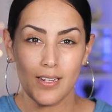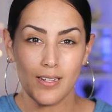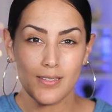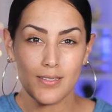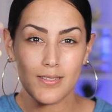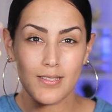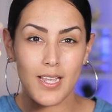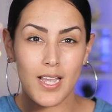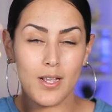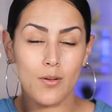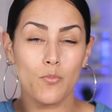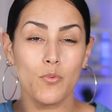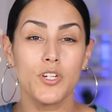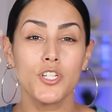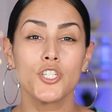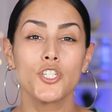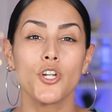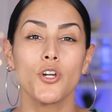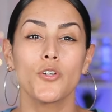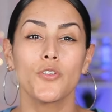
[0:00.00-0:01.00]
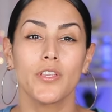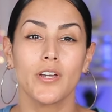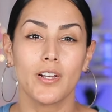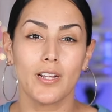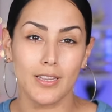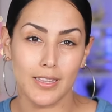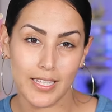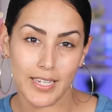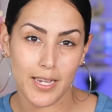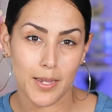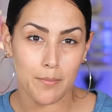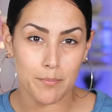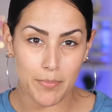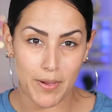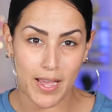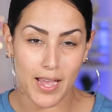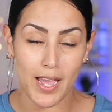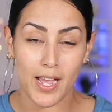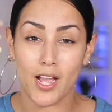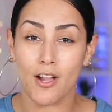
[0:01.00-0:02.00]
It is time we show the glam
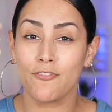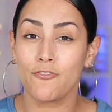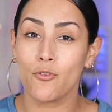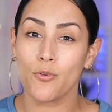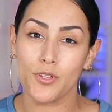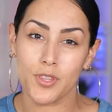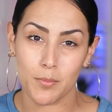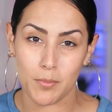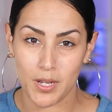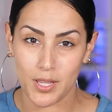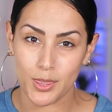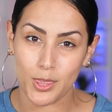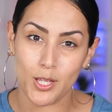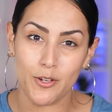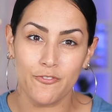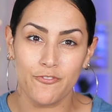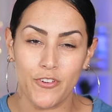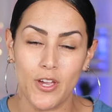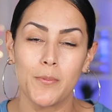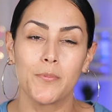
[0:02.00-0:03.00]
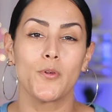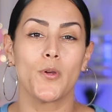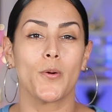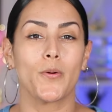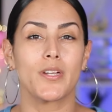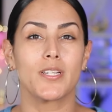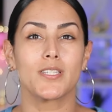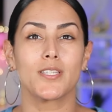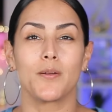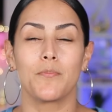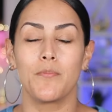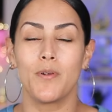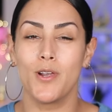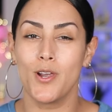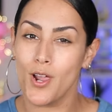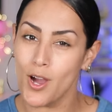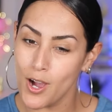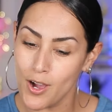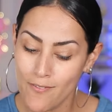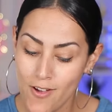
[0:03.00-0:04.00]
bag for the month of February some
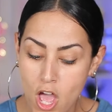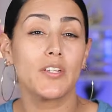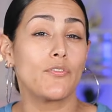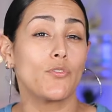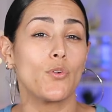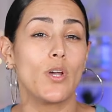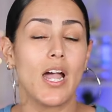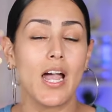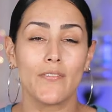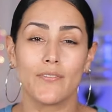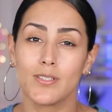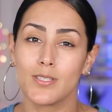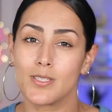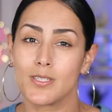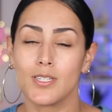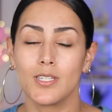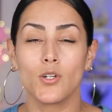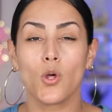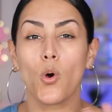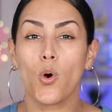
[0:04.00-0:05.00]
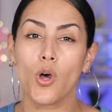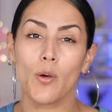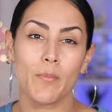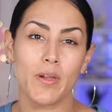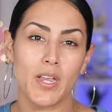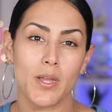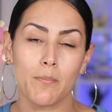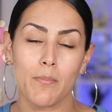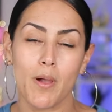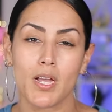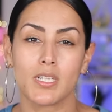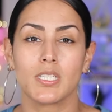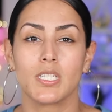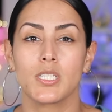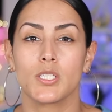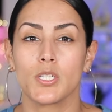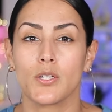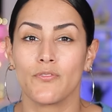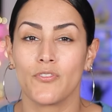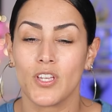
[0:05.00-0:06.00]
love. If you haven't seen all my
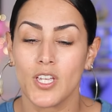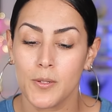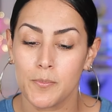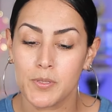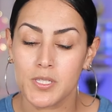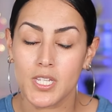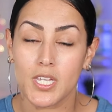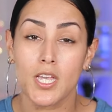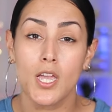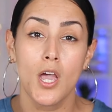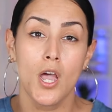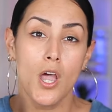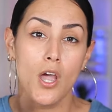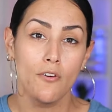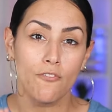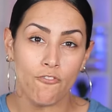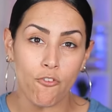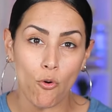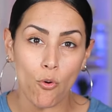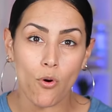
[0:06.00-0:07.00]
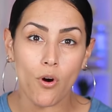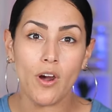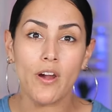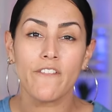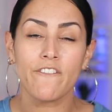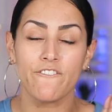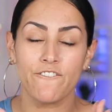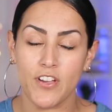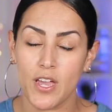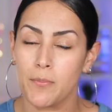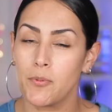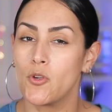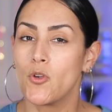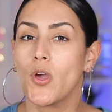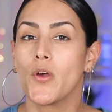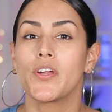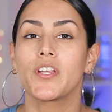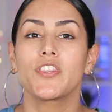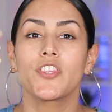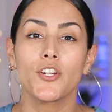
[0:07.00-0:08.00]
unboxings of Ipsy for
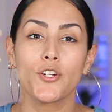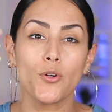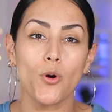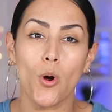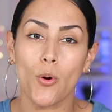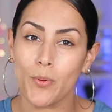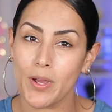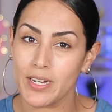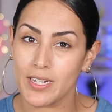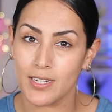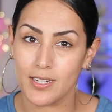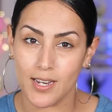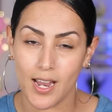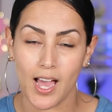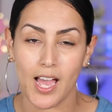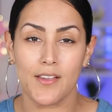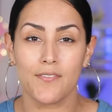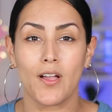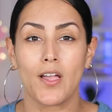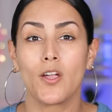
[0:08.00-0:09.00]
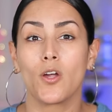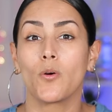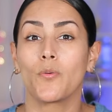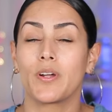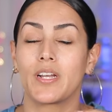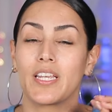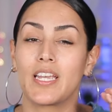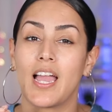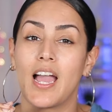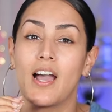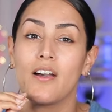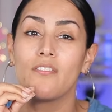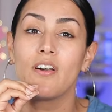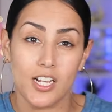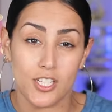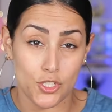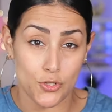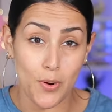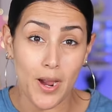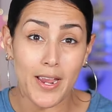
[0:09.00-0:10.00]
February, they're already live. I already have
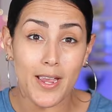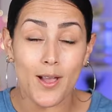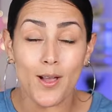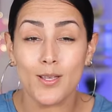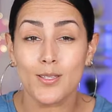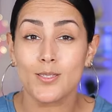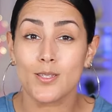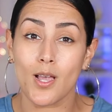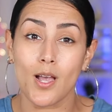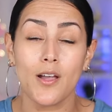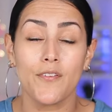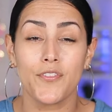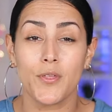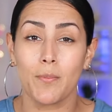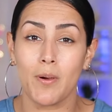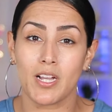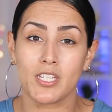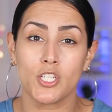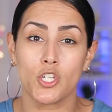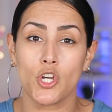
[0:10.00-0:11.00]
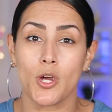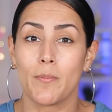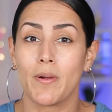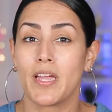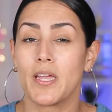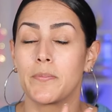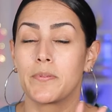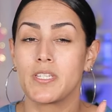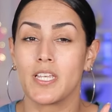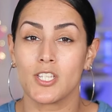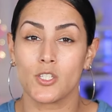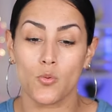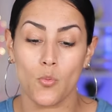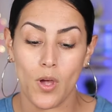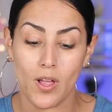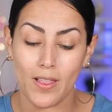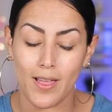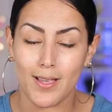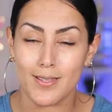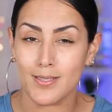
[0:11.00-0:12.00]
uh, try-ons of the BoxyCharm by Ipsy as
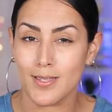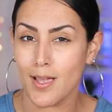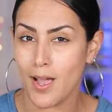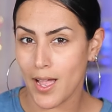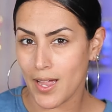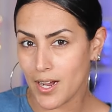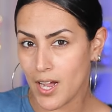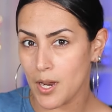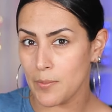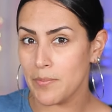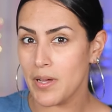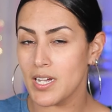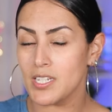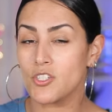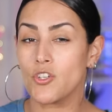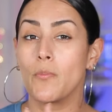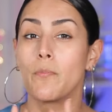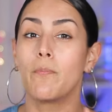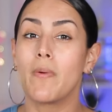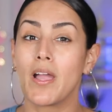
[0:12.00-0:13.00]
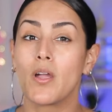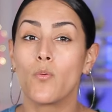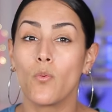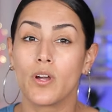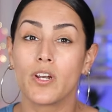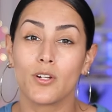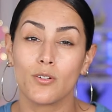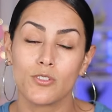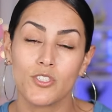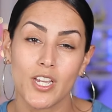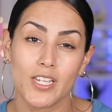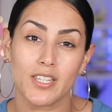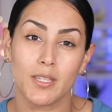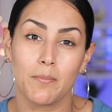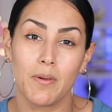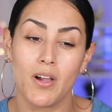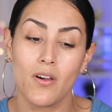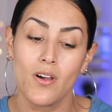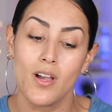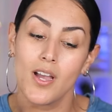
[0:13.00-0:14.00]
well as the Icon Box. You might want to go check
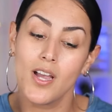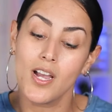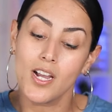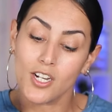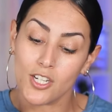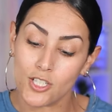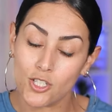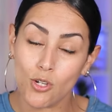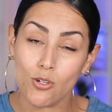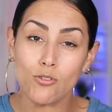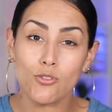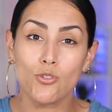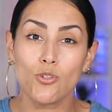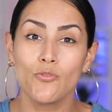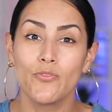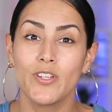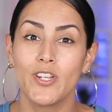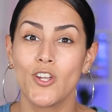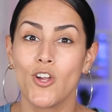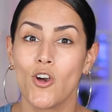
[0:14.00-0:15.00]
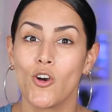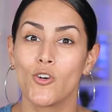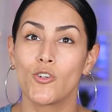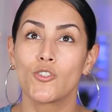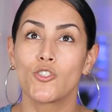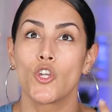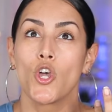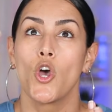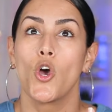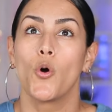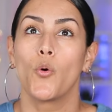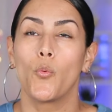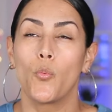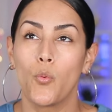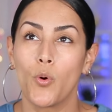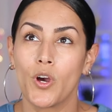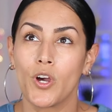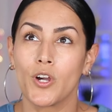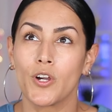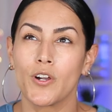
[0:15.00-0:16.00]
them out because those two videos
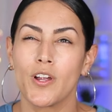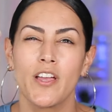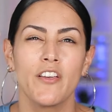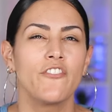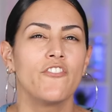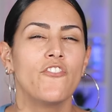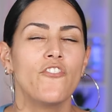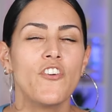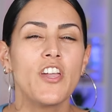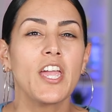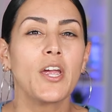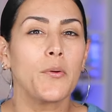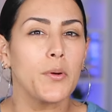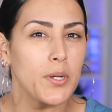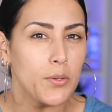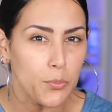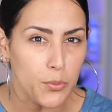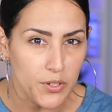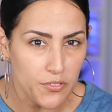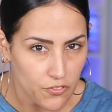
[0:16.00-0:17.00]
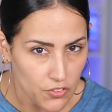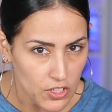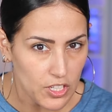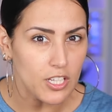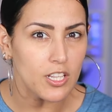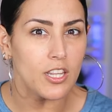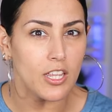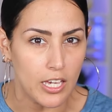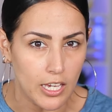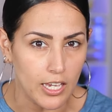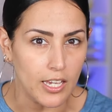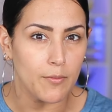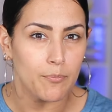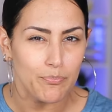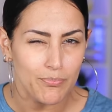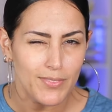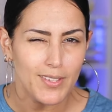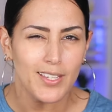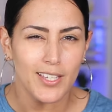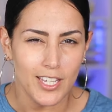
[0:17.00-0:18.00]
were very revealing
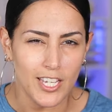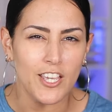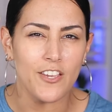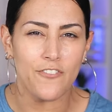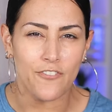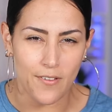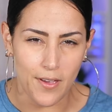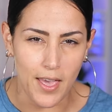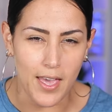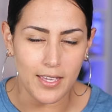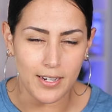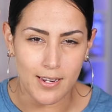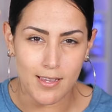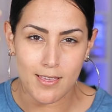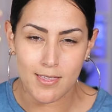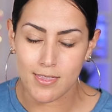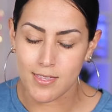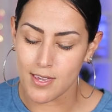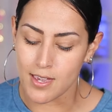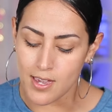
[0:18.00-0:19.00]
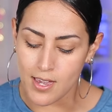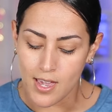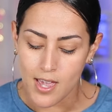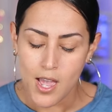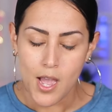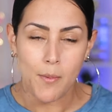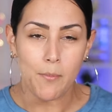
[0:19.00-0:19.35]
if anything.